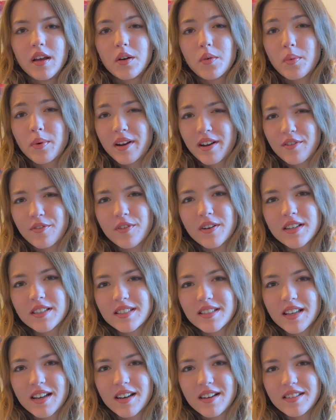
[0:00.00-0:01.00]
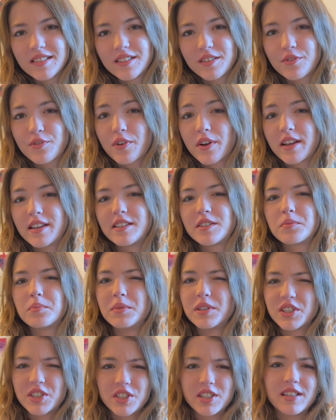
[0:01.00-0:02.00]
When I first heard the phrase
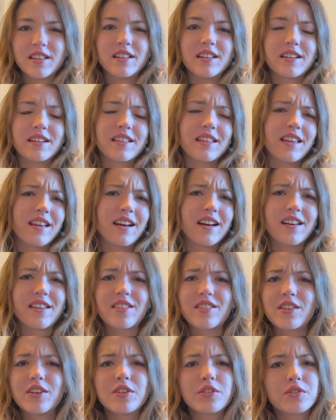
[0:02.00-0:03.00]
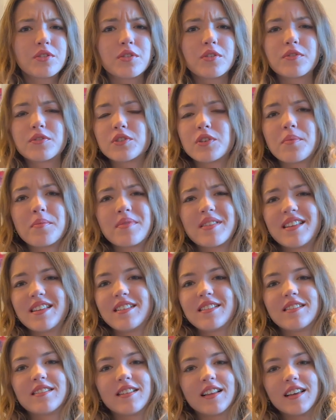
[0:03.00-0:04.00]
machine learning, I thought of
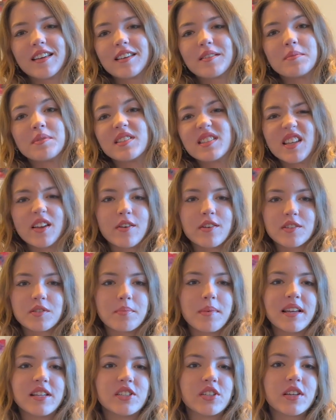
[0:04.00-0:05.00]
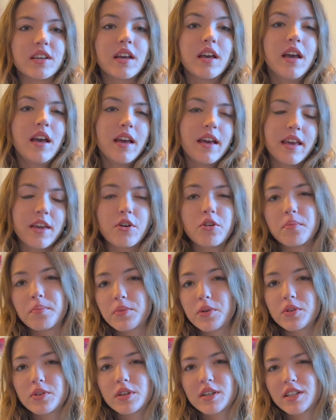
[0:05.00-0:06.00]
something like mysterious magic, a
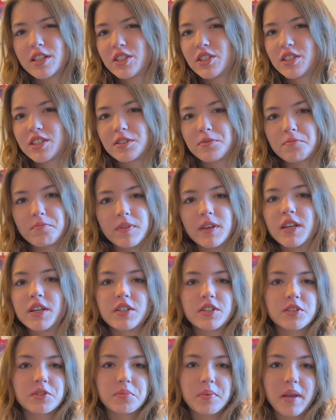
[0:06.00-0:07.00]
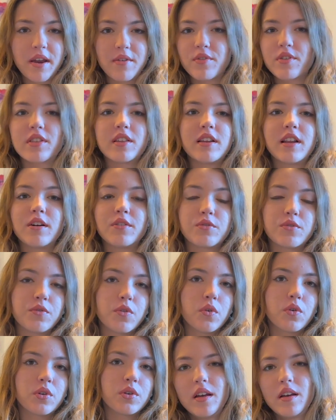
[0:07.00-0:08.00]
computer that just figures everything out
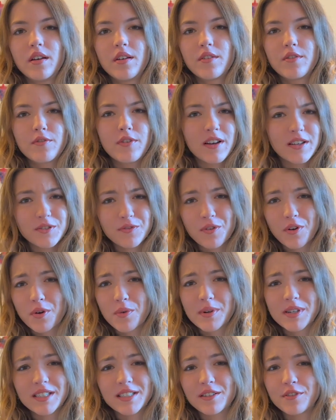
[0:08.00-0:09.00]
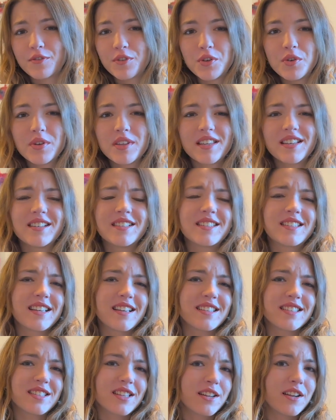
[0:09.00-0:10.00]
for you. Fast forward a few years,
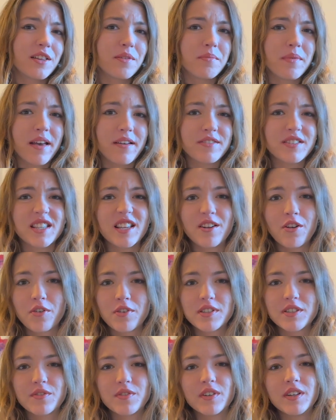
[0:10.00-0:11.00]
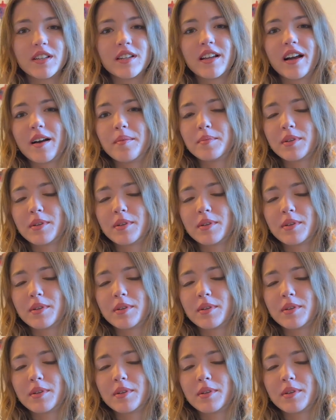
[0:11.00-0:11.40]
I studied maths at Oxford, I'm